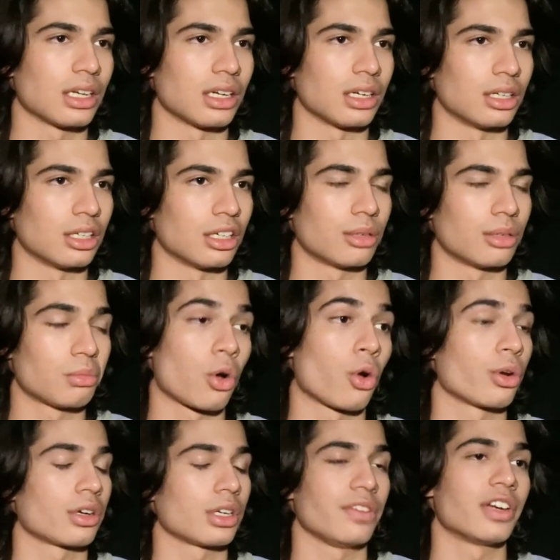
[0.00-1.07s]
uh,
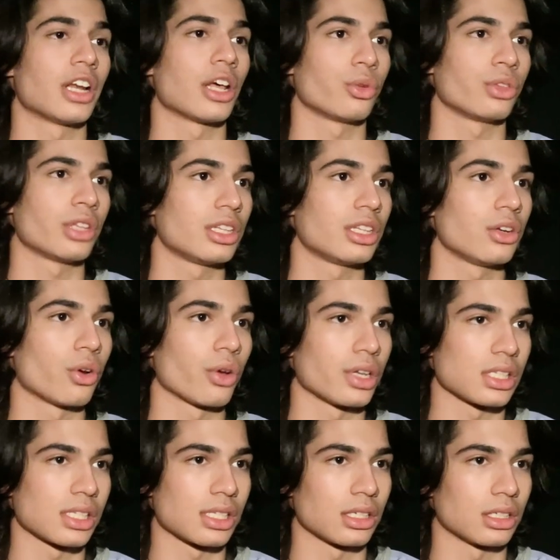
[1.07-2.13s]
or even Arundhati
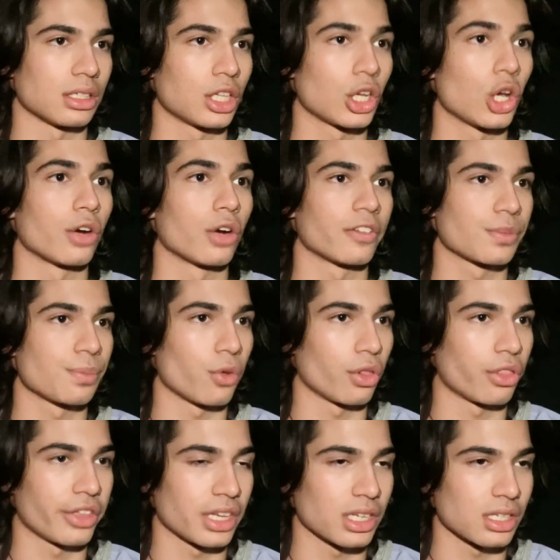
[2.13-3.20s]
Roy's uh, The God of Small
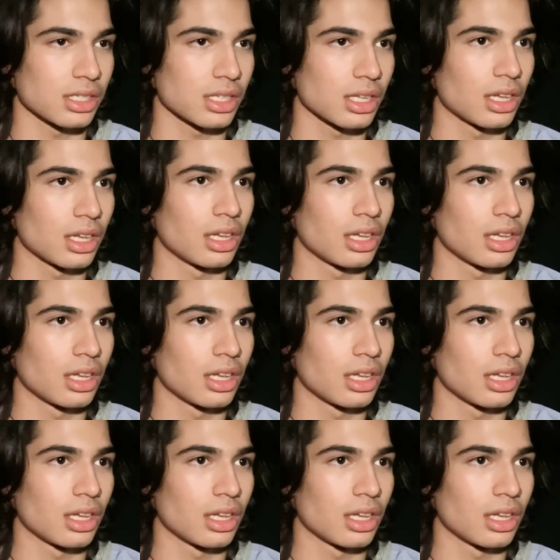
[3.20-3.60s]
Things.